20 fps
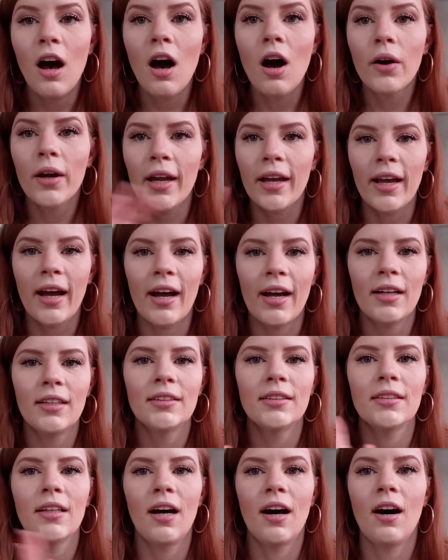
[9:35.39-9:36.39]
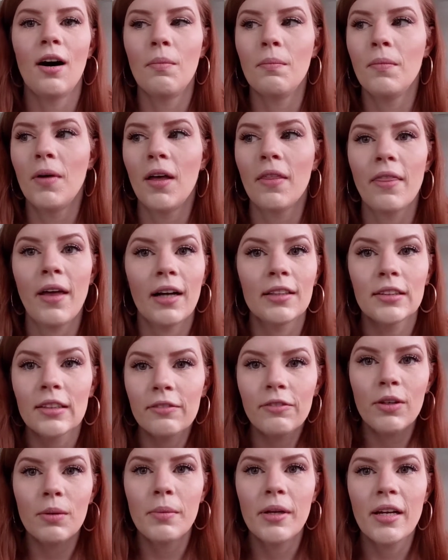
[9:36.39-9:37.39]
Okay, guys, that's
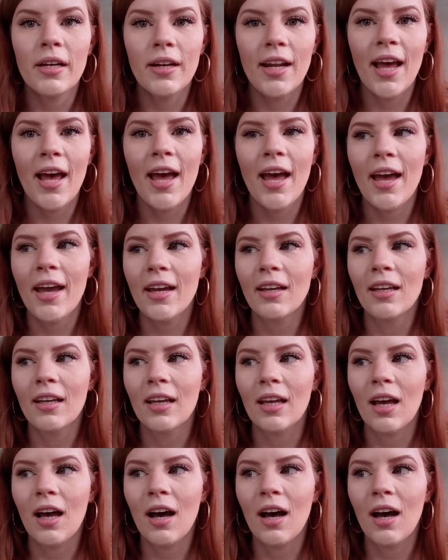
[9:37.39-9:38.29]
it for me today.